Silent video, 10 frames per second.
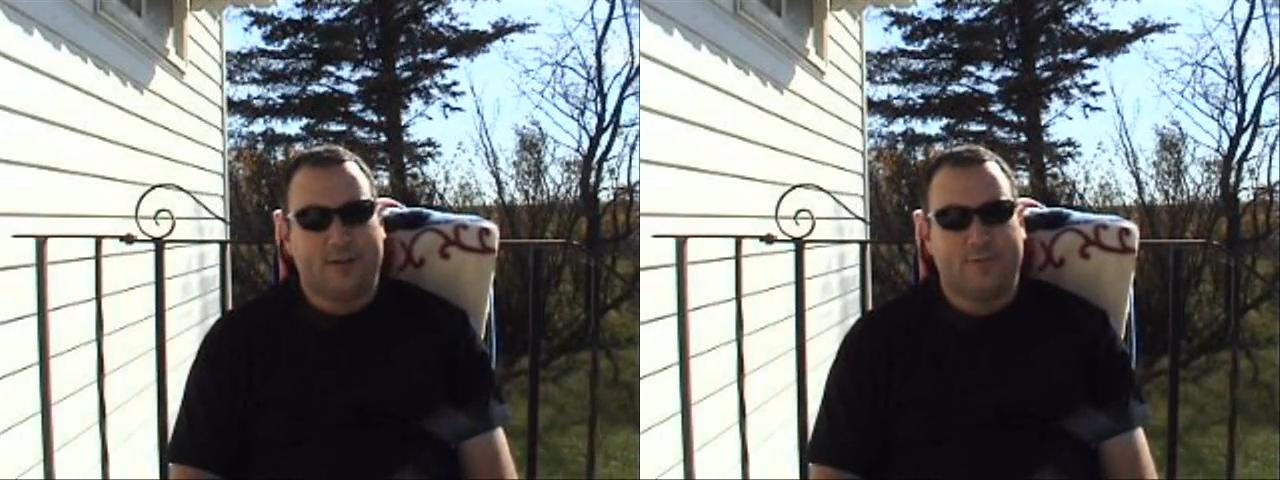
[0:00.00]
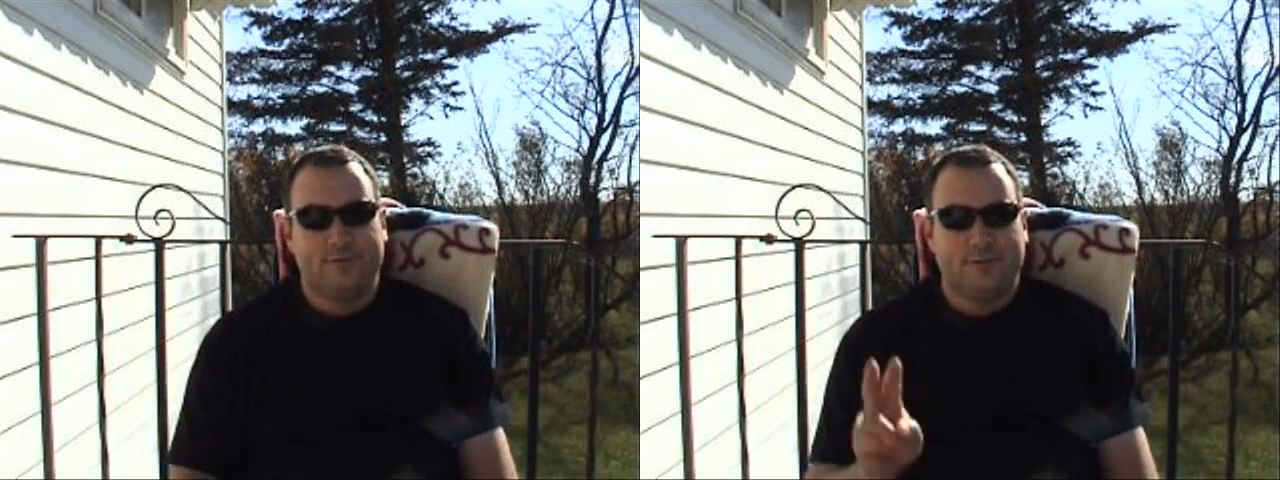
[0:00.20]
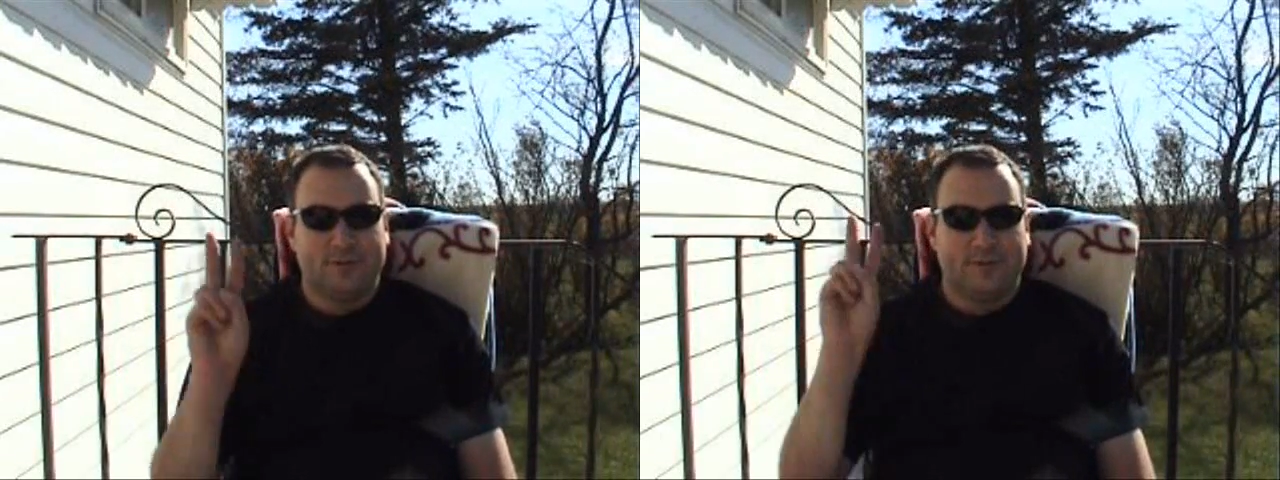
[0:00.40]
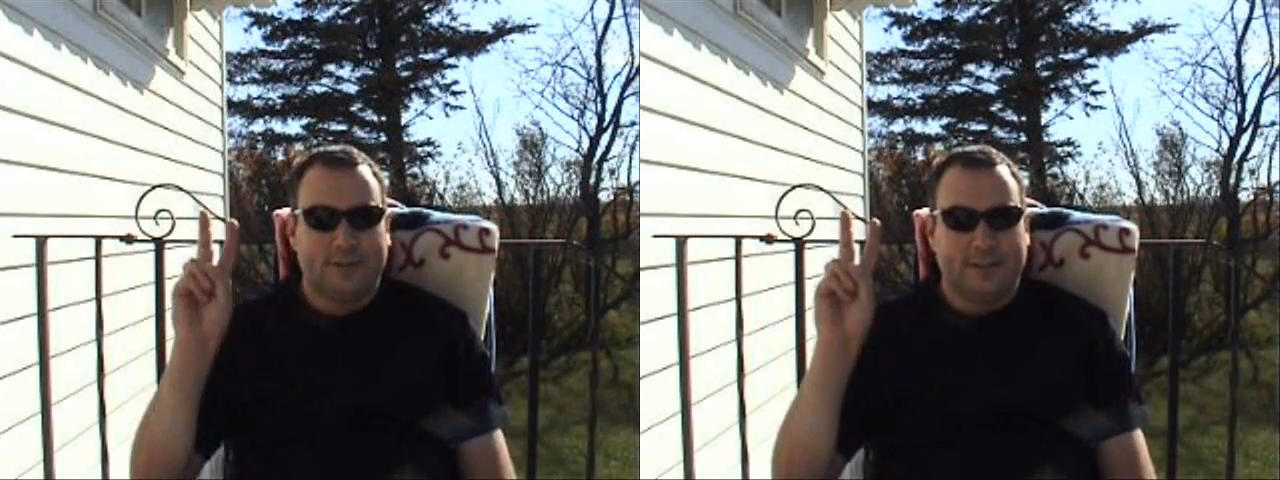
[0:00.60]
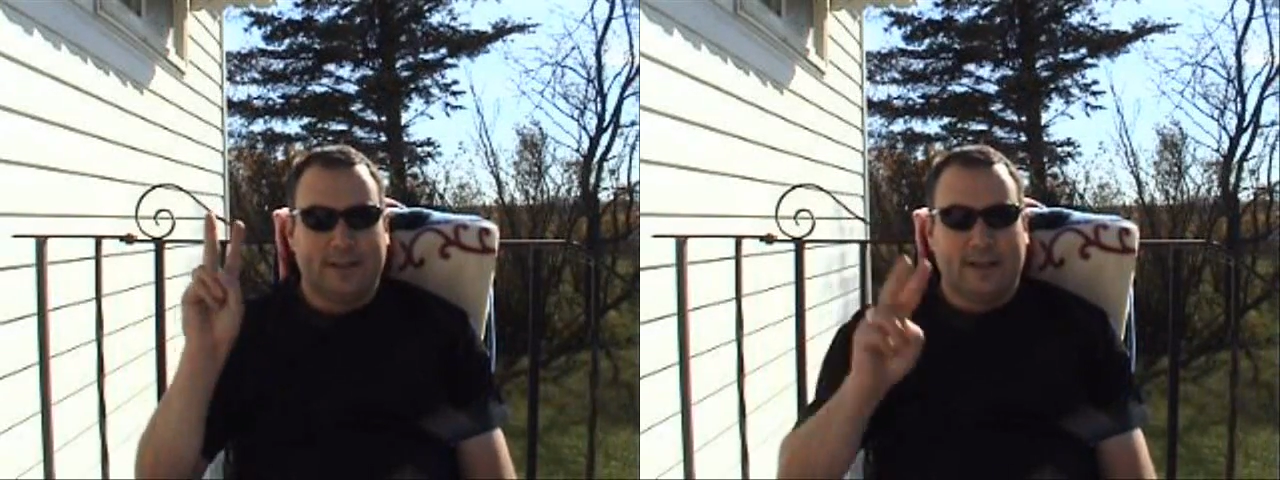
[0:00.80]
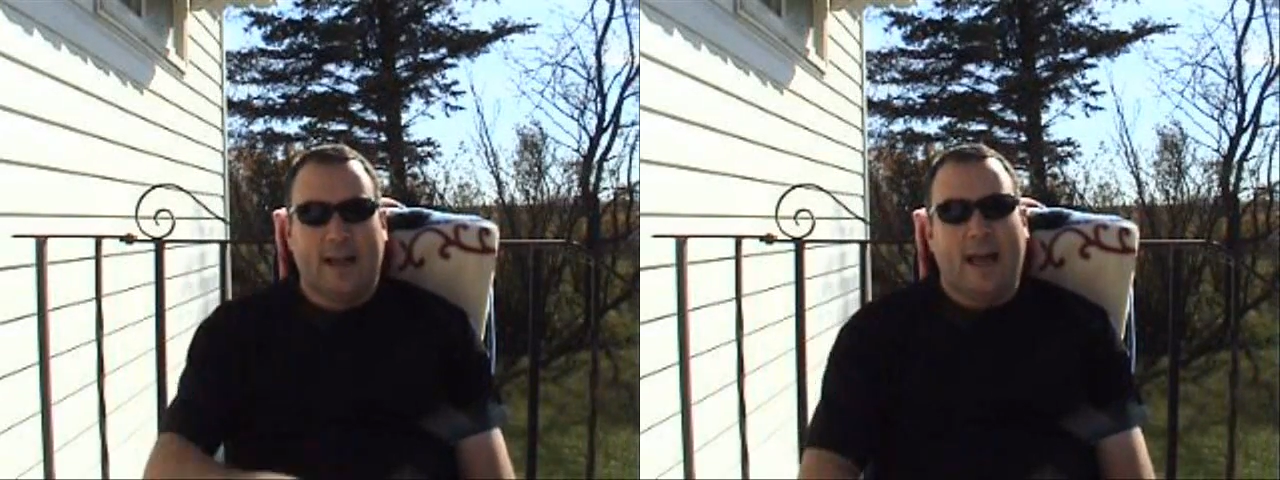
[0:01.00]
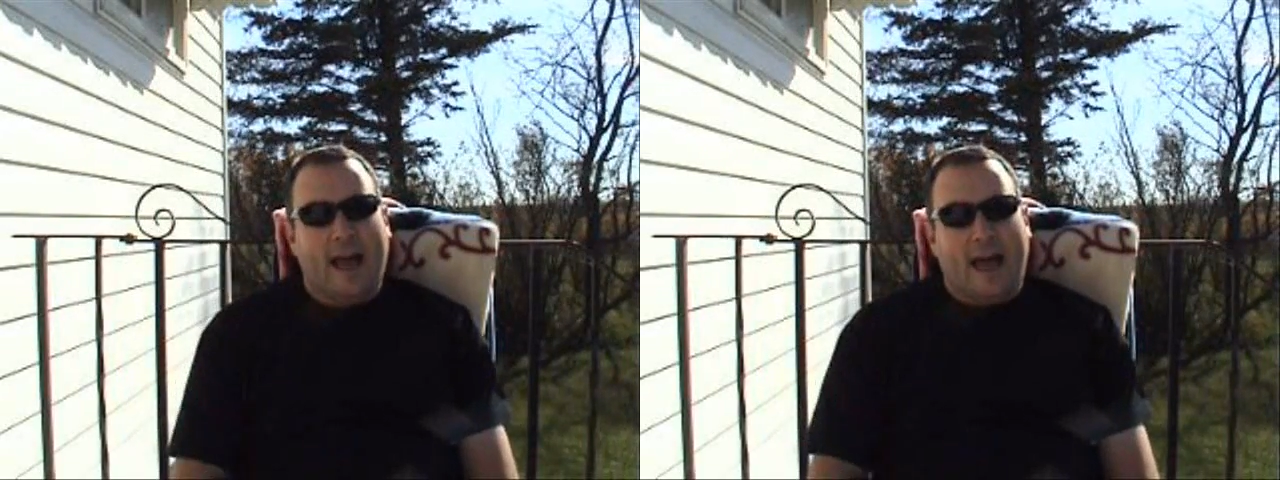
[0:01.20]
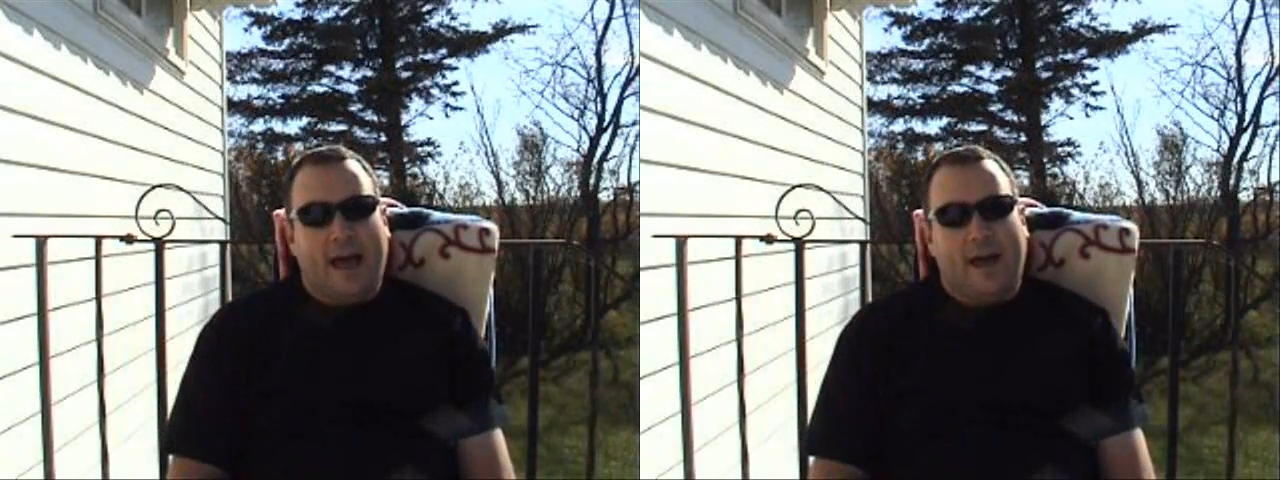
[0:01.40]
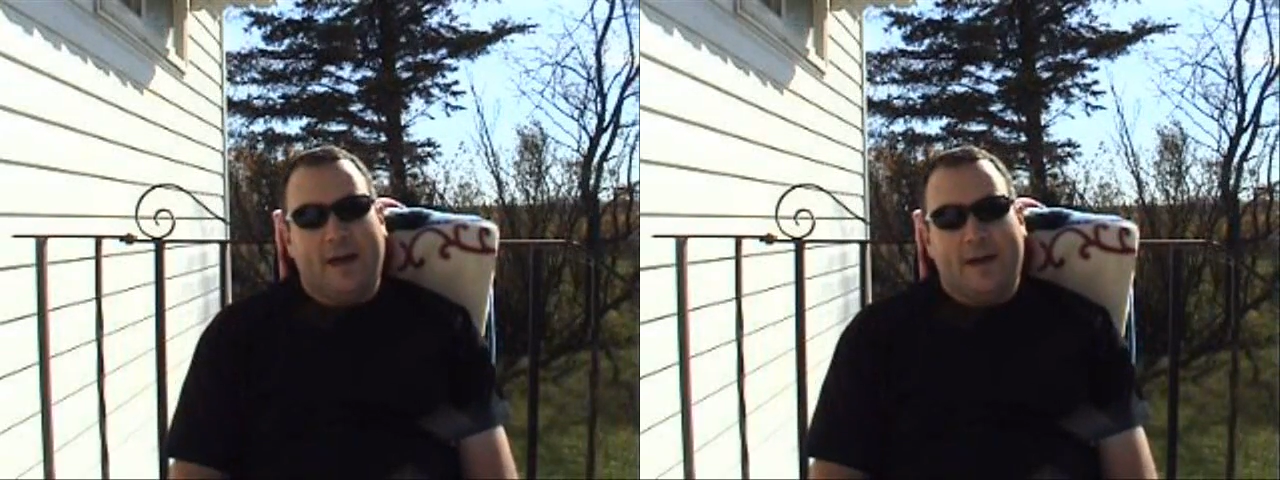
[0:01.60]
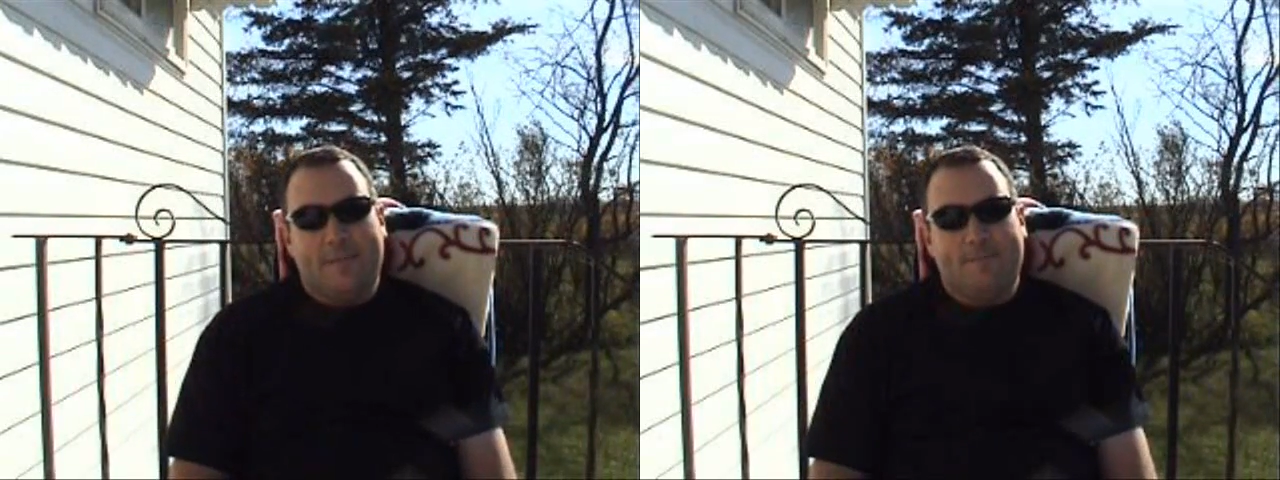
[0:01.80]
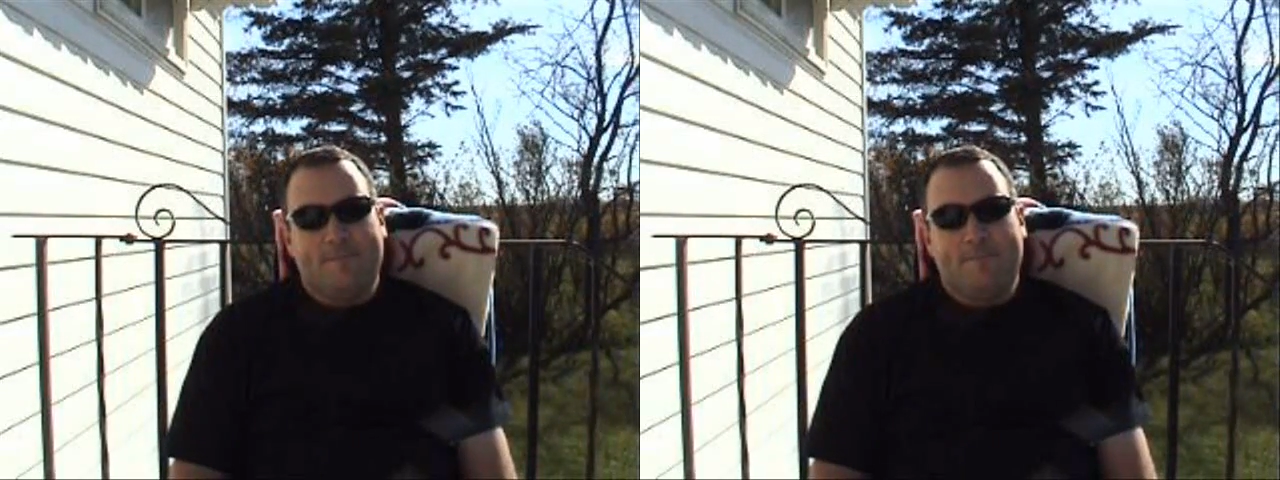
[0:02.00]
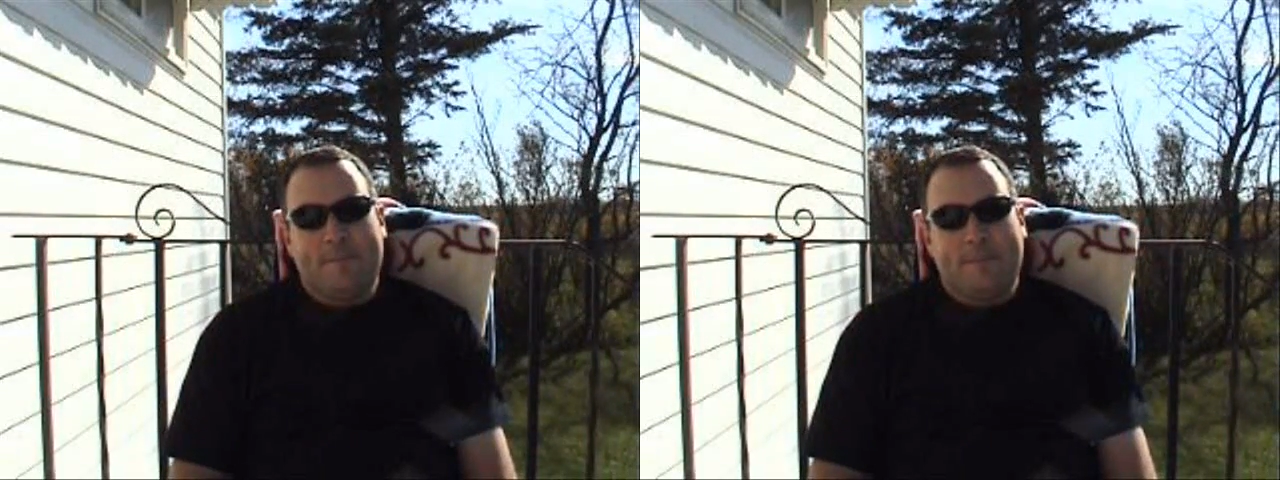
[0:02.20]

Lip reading: channels. Yeah,